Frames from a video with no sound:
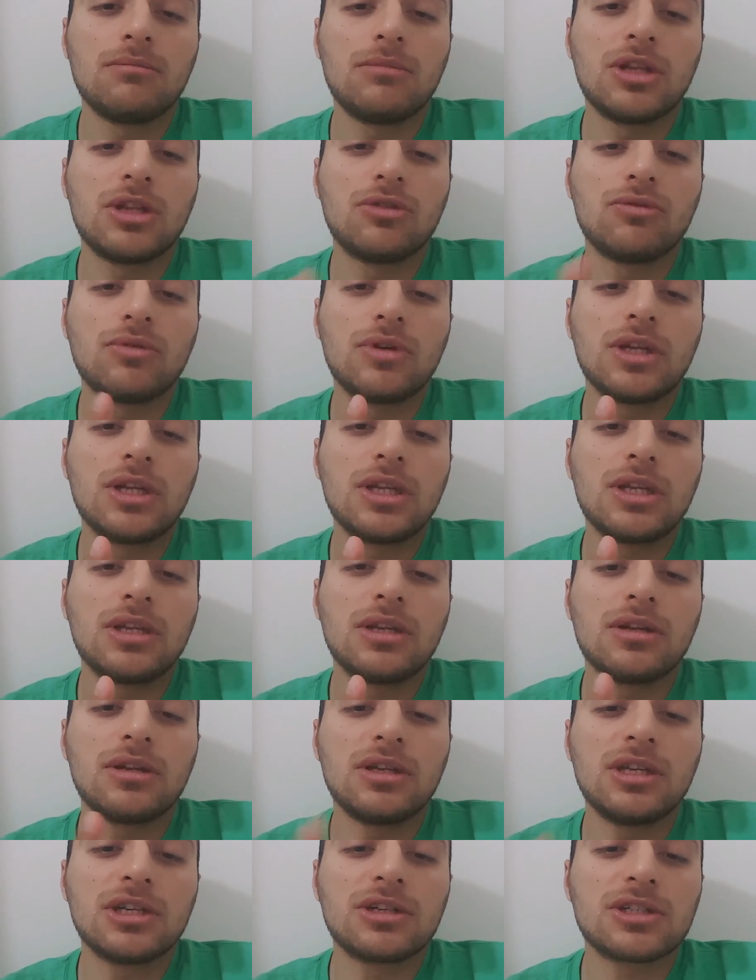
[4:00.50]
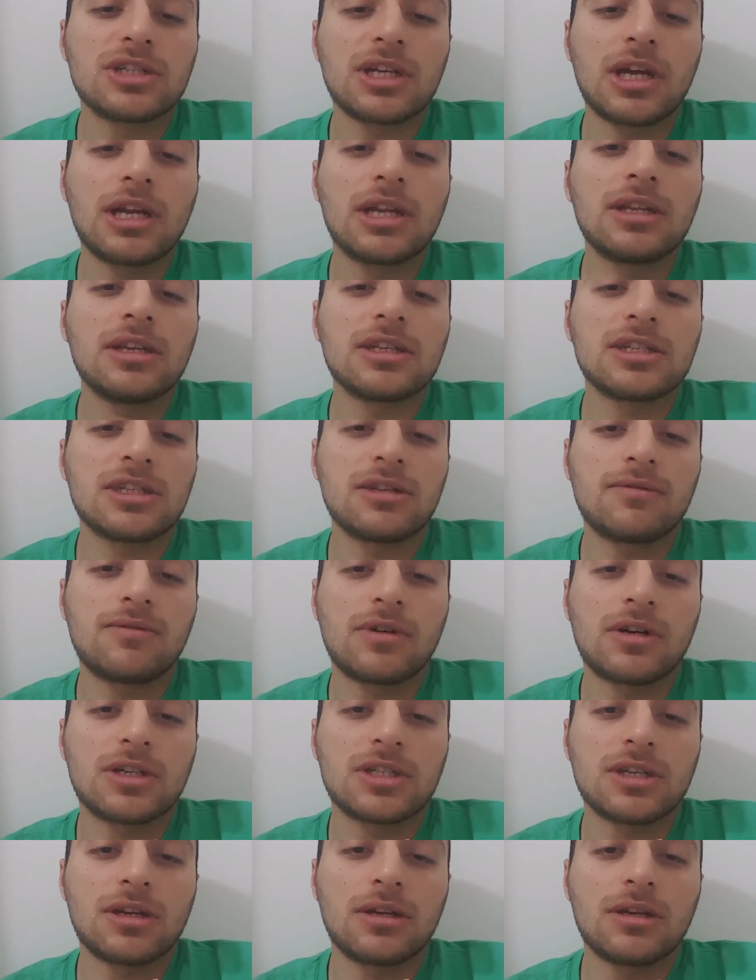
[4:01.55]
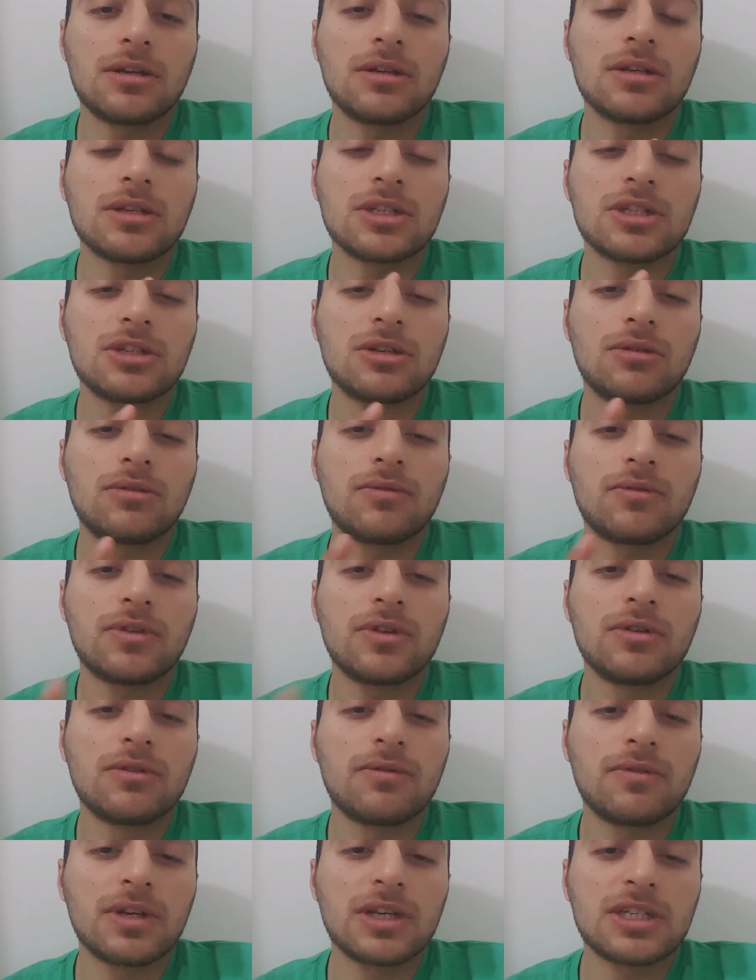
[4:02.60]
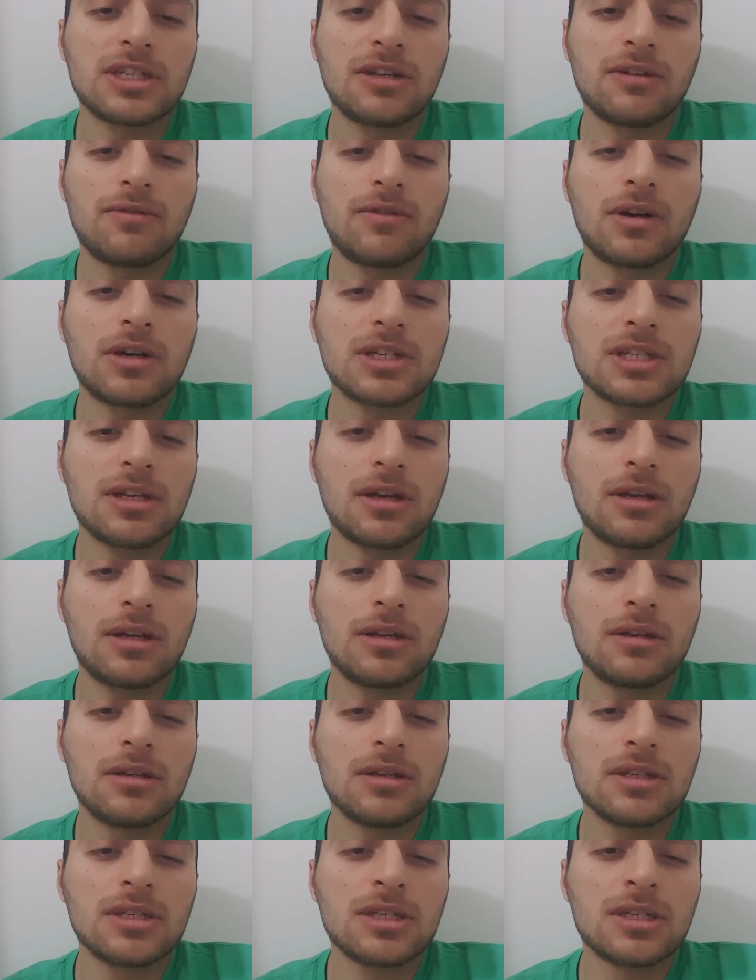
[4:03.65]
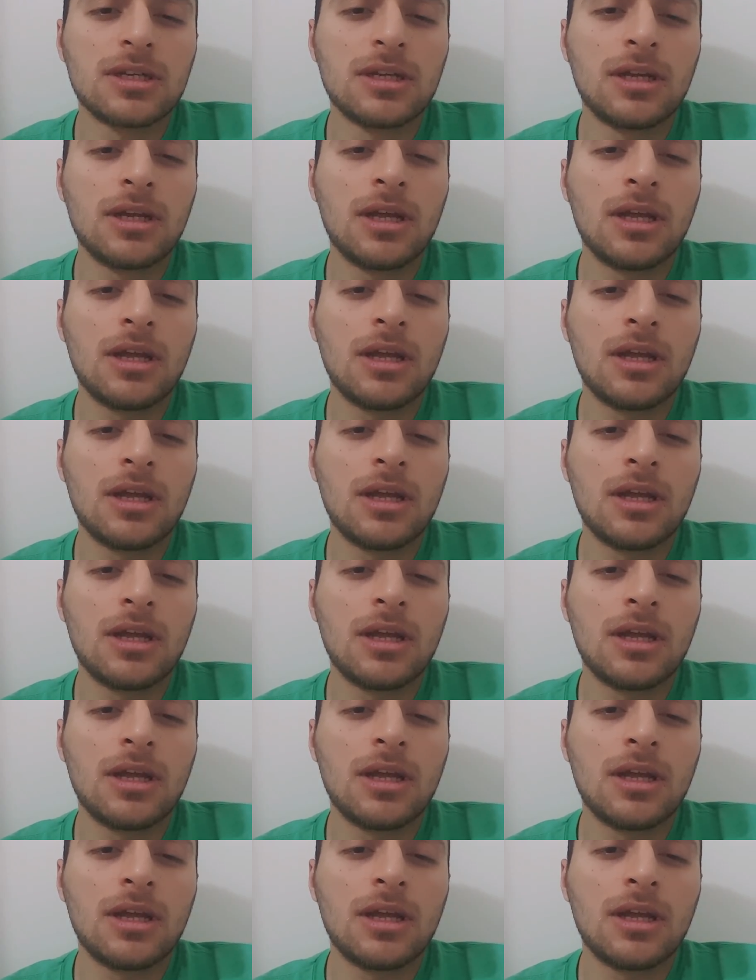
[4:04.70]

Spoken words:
between nearsightedness and farsightedness. So if you're fixing farsightedness,